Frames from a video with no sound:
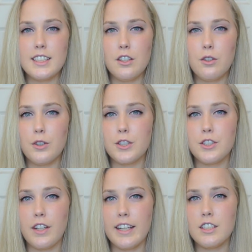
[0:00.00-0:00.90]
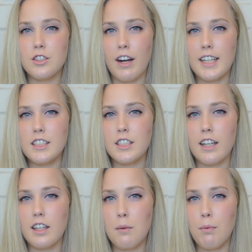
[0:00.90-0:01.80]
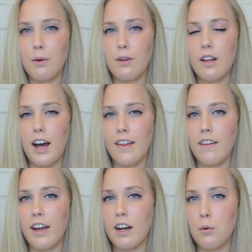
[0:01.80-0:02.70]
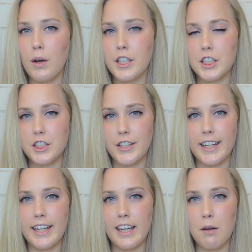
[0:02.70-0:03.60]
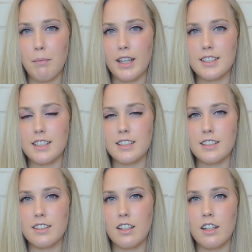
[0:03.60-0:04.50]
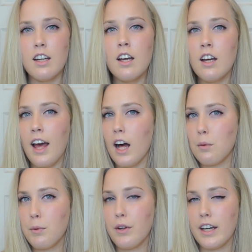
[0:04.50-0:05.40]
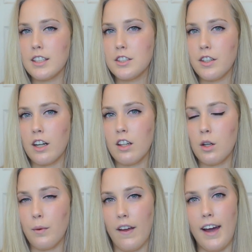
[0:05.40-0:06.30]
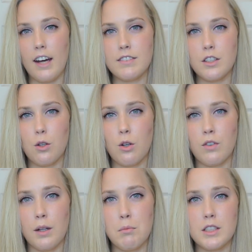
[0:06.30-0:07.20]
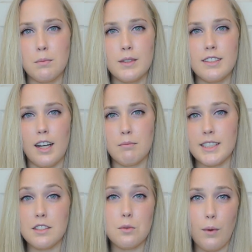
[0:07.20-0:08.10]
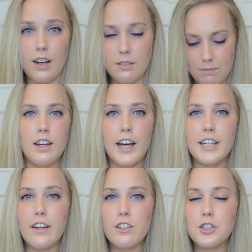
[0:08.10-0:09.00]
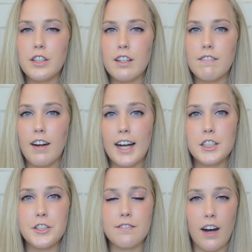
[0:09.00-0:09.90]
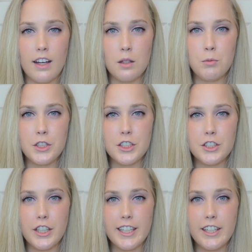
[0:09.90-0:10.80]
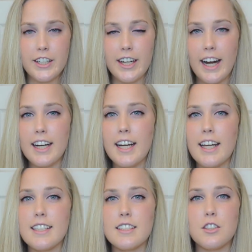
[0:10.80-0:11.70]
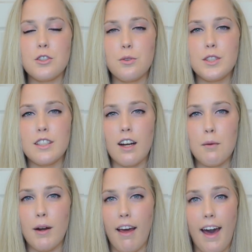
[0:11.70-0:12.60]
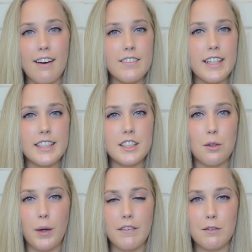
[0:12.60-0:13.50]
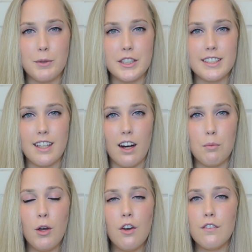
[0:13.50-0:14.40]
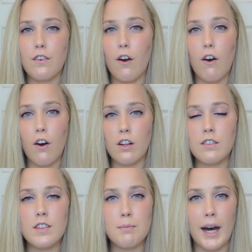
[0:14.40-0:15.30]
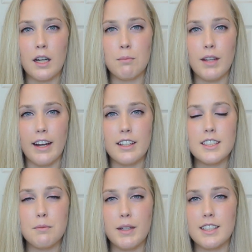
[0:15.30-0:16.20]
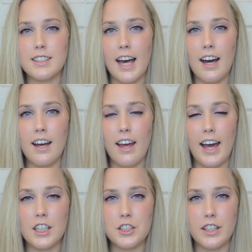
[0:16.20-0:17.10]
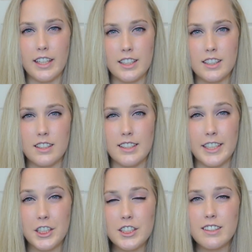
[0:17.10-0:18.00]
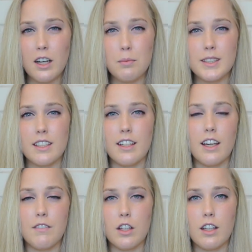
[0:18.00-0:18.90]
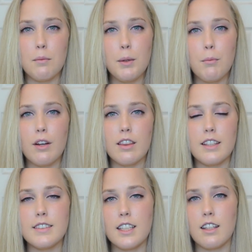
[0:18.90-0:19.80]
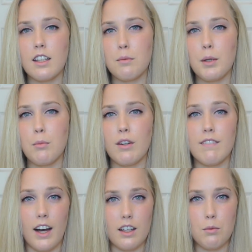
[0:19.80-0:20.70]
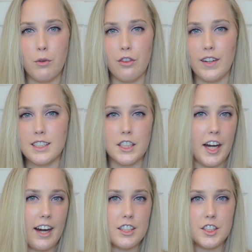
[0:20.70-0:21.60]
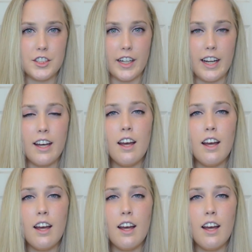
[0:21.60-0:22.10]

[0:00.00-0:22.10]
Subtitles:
that you go to straighten, try to gently pull on the hair while you're straightening it, because this is going to help you get a straighter look without having to go over it multiple times as well. Another trick for extra volume when you're straightening your hair is to start about a ½ inch away from your scalp for all of the bottom layers, because that extra inch near your scalp is going to give you a little bit more lift and a little bit more volume when the rest of your hair is straight.